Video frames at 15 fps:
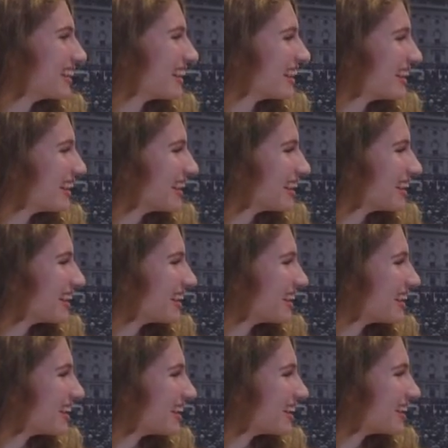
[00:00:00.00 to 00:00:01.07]

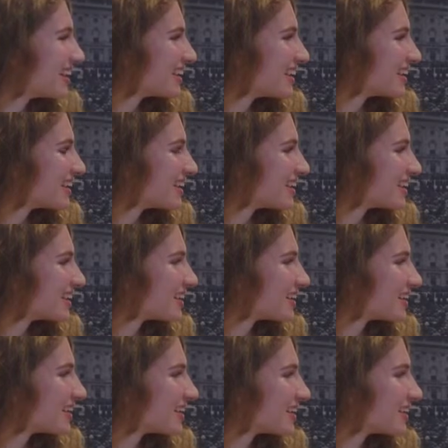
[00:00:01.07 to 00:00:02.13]

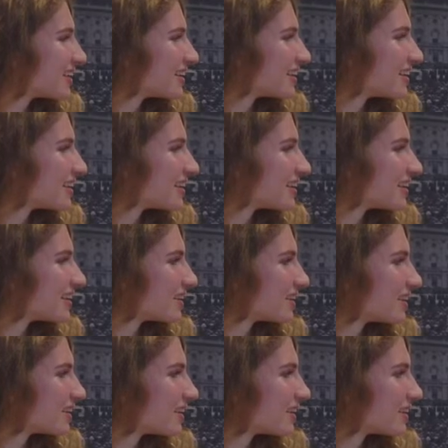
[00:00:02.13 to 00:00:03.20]

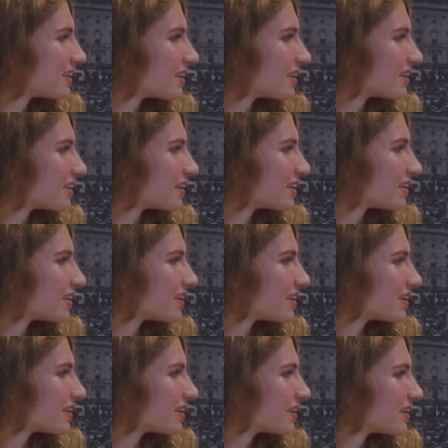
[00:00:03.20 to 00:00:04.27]

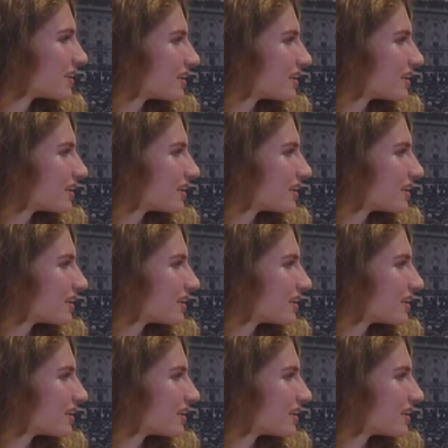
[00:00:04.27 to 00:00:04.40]
No words are spoken by the person on screen.